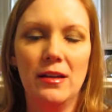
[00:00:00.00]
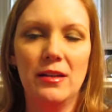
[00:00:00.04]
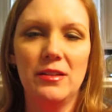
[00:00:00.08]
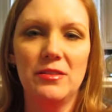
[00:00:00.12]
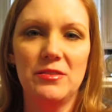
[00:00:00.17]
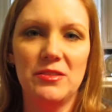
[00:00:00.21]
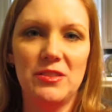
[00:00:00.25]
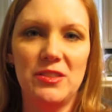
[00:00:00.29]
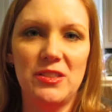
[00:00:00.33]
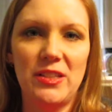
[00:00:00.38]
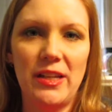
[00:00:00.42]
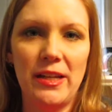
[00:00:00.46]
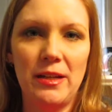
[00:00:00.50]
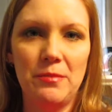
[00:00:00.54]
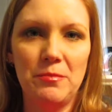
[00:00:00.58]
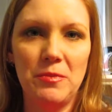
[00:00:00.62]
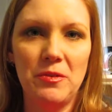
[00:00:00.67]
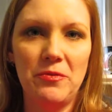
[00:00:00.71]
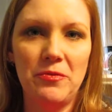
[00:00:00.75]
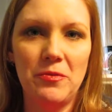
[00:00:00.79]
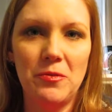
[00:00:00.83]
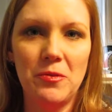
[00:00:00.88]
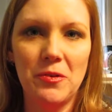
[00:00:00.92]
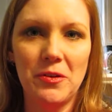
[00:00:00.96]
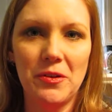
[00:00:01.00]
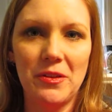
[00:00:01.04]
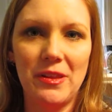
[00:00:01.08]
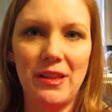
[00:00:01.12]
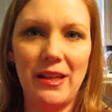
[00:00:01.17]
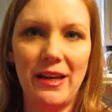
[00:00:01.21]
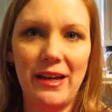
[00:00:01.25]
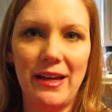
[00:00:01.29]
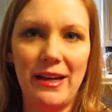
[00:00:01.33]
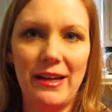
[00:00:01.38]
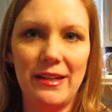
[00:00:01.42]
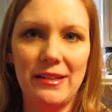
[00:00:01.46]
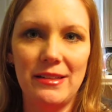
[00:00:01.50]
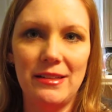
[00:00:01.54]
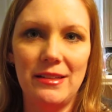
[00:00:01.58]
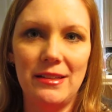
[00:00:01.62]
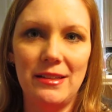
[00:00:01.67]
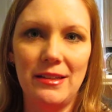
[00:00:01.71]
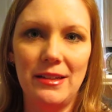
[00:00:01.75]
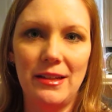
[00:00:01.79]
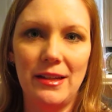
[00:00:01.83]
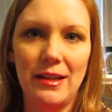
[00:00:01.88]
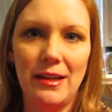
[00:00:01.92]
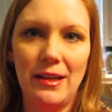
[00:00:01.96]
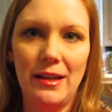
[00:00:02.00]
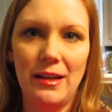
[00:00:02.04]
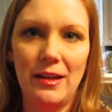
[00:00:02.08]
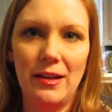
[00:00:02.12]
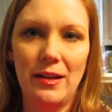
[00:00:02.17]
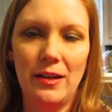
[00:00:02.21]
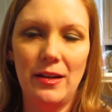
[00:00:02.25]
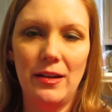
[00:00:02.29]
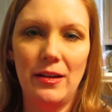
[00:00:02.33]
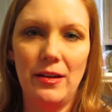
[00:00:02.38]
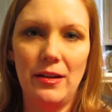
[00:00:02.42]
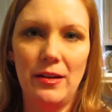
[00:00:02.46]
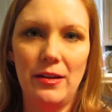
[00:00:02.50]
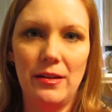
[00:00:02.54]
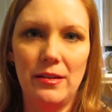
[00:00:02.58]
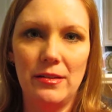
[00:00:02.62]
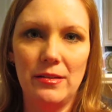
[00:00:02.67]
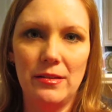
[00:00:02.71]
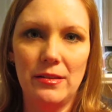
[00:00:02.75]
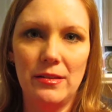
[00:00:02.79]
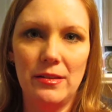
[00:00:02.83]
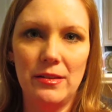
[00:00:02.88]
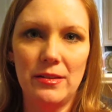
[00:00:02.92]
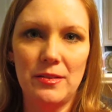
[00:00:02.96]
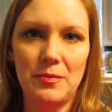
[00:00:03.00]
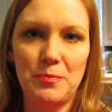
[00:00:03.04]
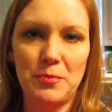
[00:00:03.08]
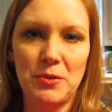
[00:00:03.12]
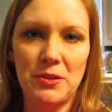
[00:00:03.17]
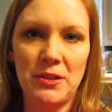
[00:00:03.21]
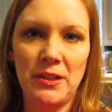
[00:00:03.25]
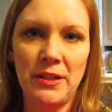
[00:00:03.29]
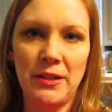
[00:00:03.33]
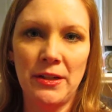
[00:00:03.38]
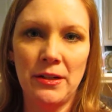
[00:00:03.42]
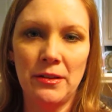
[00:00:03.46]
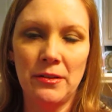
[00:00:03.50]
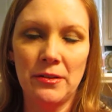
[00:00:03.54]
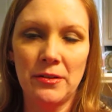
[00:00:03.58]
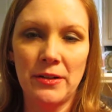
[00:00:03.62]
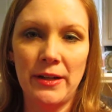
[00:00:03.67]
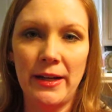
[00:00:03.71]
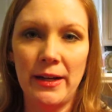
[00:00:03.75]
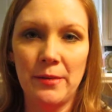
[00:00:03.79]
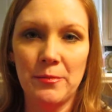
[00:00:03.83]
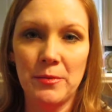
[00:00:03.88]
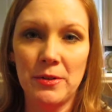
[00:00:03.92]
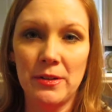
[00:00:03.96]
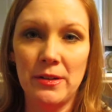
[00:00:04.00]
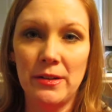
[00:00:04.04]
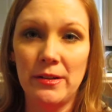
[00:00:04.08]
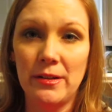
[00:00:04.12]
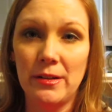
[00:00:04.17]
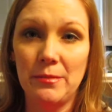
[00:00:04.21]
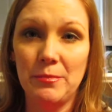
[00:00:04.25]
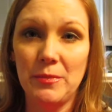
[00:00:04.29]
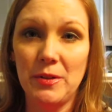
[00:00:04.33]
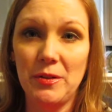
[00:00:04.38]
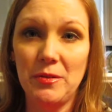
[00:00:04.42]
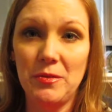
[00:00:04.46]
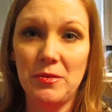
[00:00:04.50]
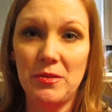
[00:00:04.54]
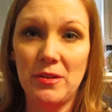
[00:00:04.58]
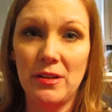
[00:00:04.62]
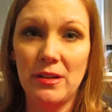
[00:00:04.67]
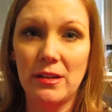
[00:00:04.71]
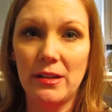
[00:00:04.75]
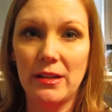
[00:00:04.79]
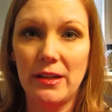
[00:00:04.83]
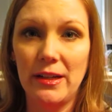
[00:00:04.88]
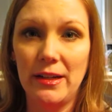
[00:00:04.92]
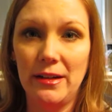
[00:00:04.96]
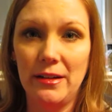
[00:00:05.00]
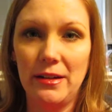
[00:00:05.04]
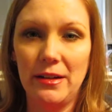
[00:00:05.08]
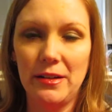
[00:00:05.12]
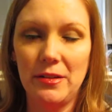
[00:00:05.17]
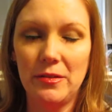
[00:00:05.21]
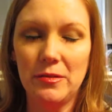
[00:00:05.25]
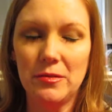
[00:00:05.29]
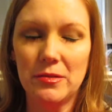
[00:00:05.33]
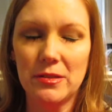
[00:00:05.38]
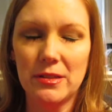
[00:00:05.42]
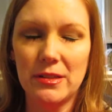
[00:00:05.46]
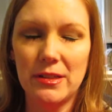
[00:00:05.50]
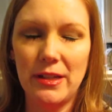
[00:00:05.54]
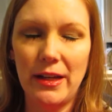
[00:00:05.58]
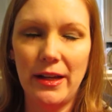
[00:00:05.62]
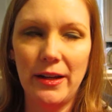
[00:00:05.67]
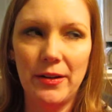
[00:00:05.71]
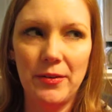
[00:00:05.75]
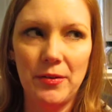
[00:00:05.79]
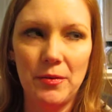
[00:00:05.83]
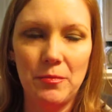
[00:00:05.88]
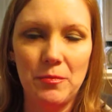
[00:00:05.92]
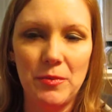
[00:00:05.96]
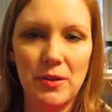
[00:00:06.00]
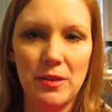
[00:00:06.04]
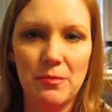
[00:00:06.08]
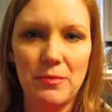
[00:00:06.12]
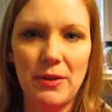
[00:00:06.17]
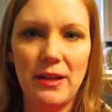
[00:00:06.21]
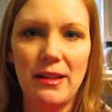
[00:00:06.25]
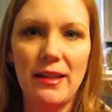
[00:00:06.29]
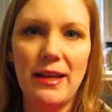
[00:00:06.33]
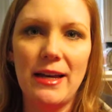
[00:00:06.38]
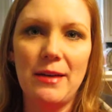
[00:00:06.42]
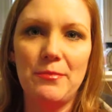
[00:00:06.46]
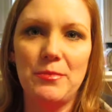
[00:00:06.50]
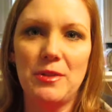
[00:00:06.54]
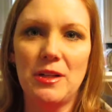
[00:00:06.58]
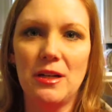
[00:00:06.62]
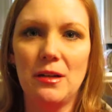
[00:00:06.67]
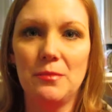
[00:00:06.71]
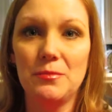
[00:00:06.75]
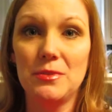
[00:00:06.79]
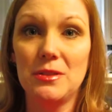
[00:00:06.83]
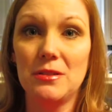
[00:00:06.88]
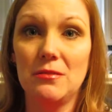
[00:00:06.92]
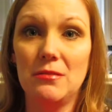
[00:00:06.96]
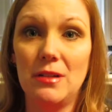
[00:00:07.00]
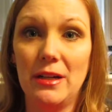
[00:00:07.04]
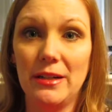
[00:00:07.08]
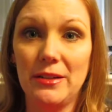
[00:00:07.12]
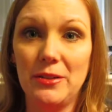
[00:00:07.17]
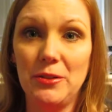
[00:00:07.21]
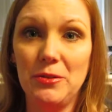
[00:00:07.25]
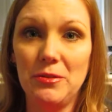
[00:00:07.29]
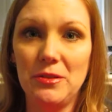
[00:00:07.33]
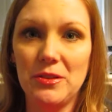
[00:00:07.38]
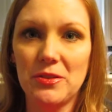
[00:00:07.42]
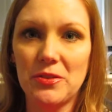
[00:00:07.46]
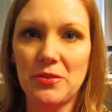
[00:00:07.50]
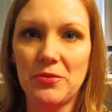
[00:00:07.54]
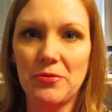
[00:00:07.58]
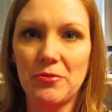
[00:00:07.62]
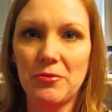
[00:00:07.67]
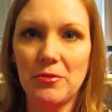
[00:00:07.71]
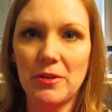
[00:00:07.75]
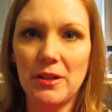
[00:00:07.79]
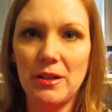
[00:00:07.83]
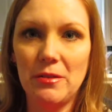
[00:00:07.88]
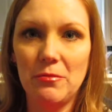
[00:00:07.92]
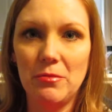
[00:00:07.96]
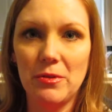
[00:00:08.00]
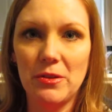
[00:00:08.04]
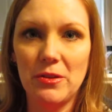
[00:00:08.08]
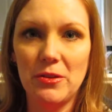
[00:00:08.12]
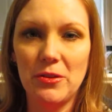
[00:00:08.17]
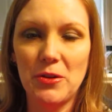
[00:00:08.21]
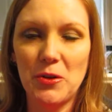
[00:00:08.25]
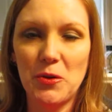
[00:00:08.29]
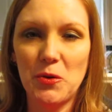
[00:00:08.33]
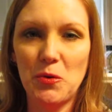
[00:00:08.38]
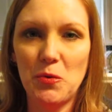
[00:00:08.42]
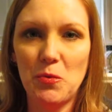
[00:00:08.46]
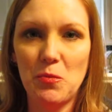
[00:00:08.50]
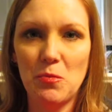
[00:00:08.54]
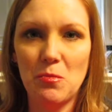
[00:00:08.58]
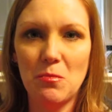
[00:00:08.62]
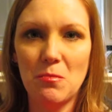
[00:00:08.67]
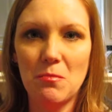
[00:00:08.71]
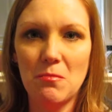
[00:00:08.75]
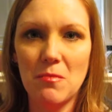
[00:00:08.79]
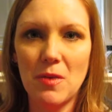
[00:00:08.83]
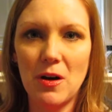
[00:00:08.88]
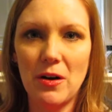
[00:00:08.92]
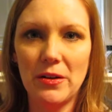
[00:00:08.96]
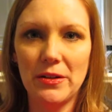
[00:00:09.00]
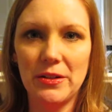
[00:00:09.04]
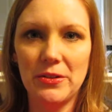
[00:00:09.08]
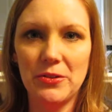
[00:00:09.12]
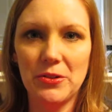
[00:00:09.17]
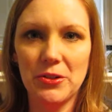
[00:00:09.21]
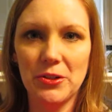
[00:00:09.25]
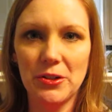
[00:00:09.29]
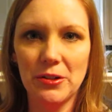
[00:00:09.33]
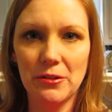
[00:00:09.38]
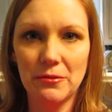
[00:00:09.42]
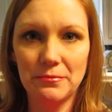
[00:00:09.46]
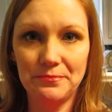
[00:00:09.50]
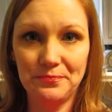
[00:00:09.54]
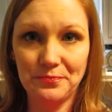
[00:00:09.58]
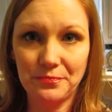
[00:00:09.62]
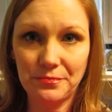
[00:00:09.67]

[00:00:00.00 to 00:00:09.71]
was saying before that this particular camera that I'm using, I cannot use in tandem with my laptop. So I do this free with no monitor.